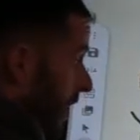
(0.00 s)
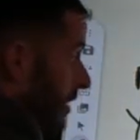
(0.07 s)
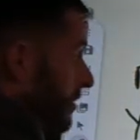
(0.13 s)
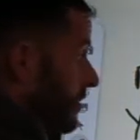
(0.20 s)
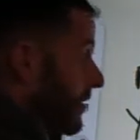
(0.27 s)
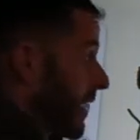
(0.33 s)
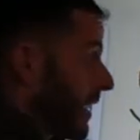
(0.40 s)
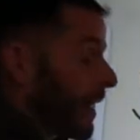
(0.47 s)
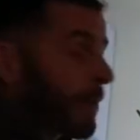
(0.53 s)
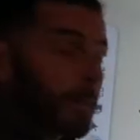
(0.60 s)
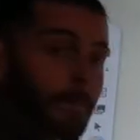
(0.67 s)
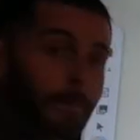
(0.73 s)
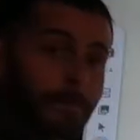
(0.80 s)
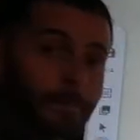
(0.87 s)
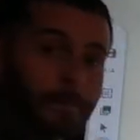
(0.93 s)
cancel that
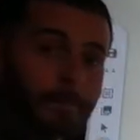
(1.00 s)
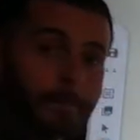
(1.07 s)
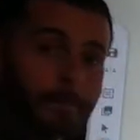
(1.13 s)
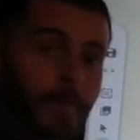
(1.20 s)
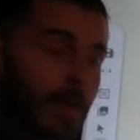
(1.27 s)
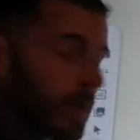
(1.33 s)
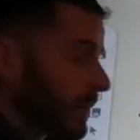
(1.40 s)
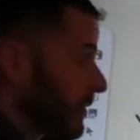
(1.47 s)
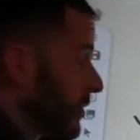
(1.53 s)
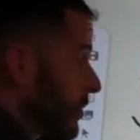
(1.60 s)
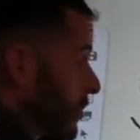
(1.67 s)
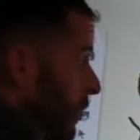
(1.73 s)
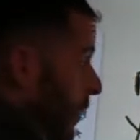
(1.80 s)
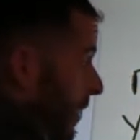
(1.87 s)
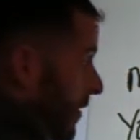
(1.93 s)
out.
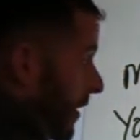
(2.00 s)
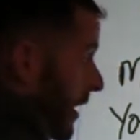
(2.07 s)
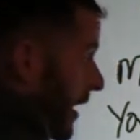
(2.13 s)
Square the